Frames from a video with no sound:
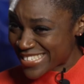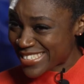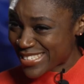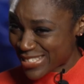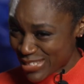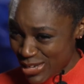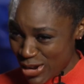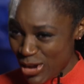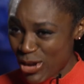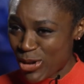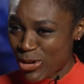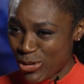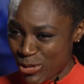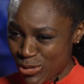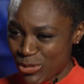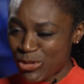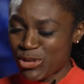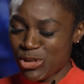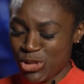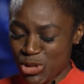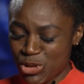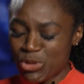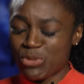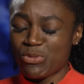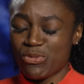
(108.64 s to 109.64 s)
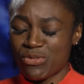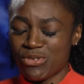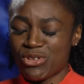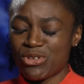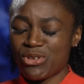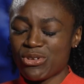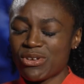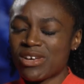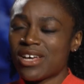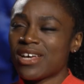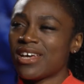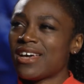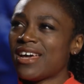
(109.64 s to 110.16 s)
So
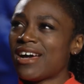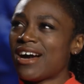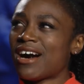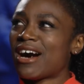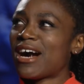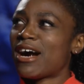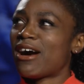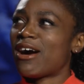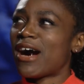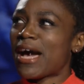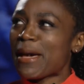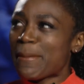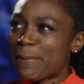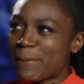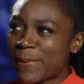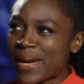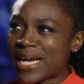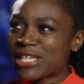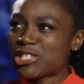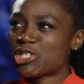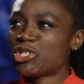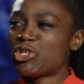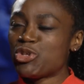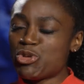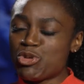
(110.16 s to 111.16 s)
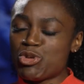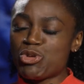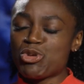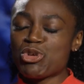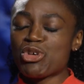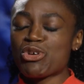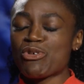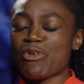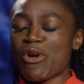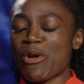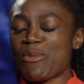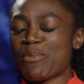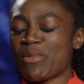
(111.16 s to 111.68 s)
I imagine you knew
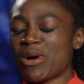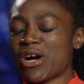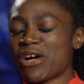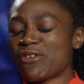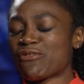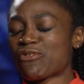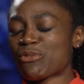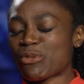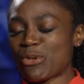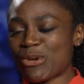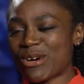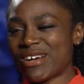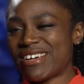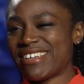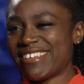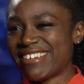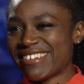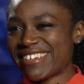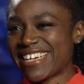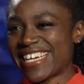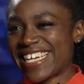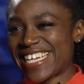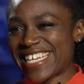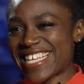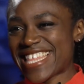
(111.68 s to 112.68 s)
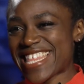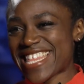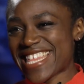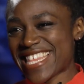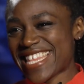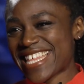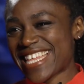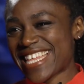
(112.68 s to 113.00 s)
your own mind from quite a young age.